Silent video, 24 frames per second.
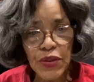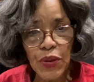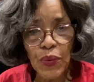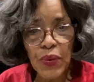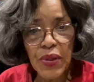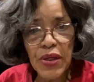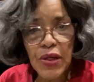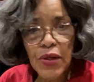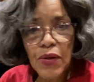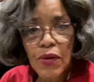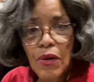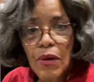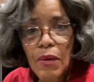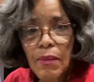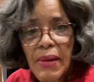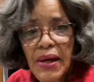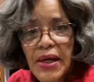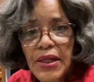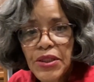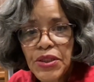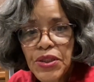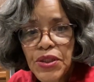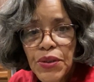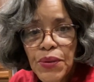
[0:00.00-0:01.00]
here are my
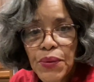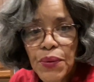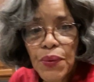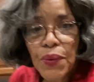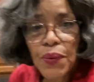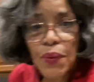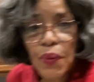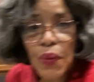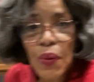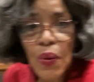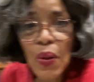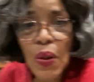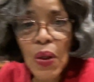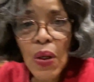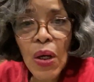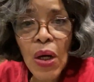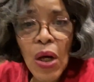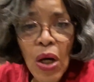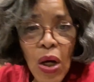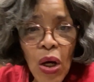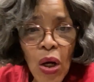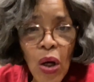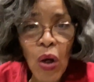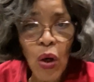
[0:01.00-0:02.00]
2
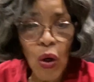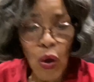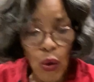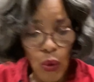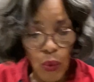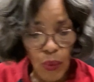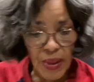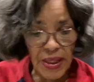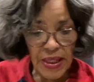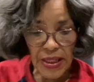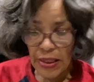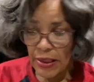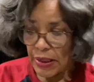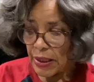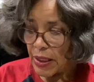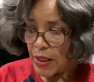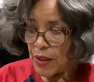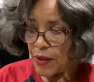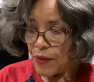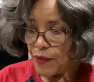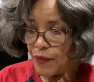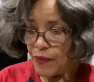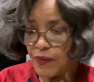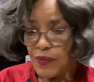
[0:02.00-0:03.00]
whole wheat
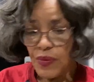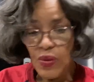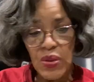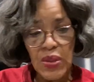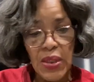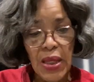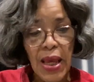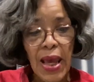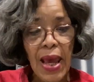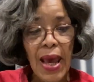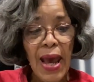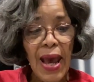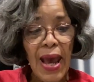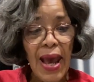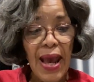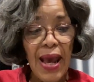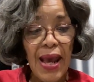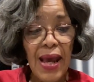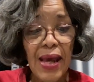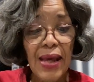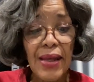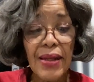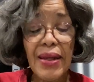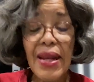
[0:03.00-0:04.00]
loaves,
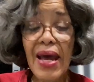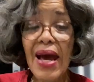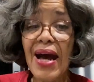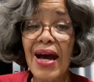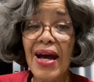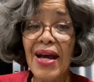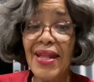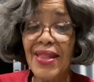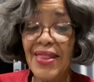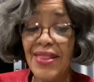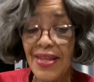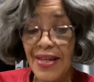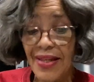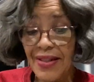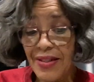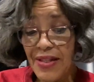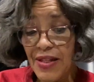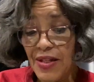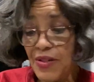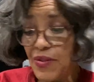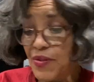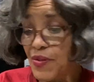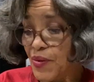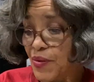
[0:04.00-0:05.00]
and I think these
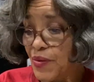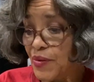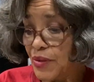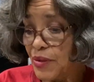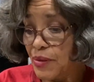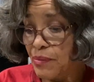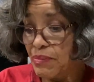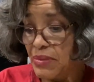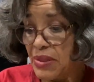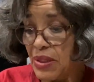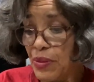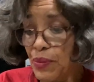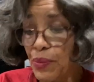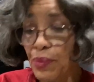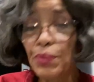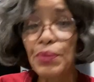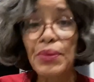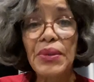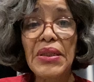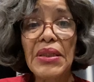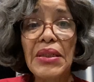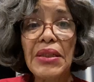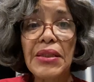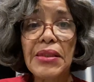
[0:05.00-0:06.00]
are going to be
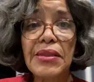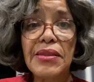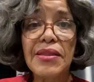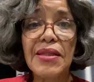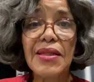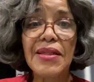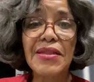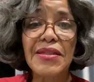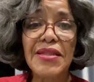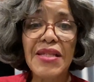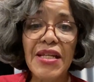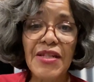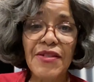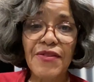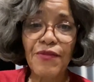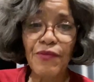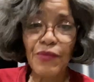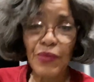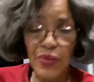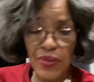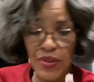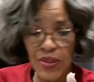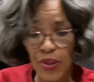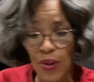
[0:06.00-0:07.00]
really successful.
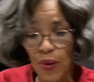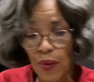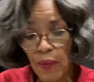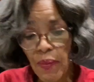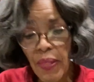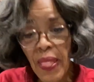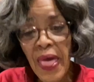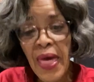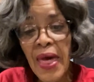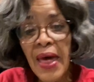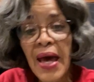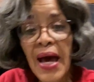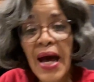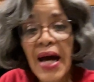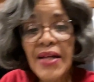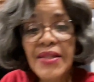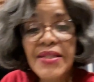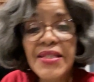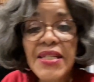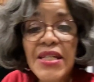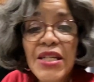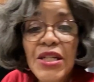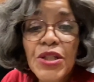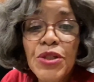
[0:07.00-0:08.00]
So I'll see
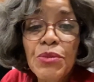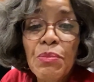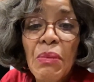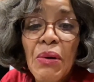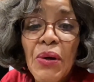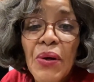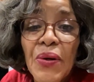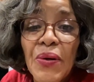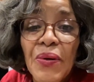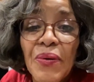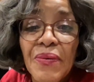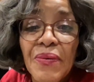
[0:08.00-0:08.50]
you tomorrow.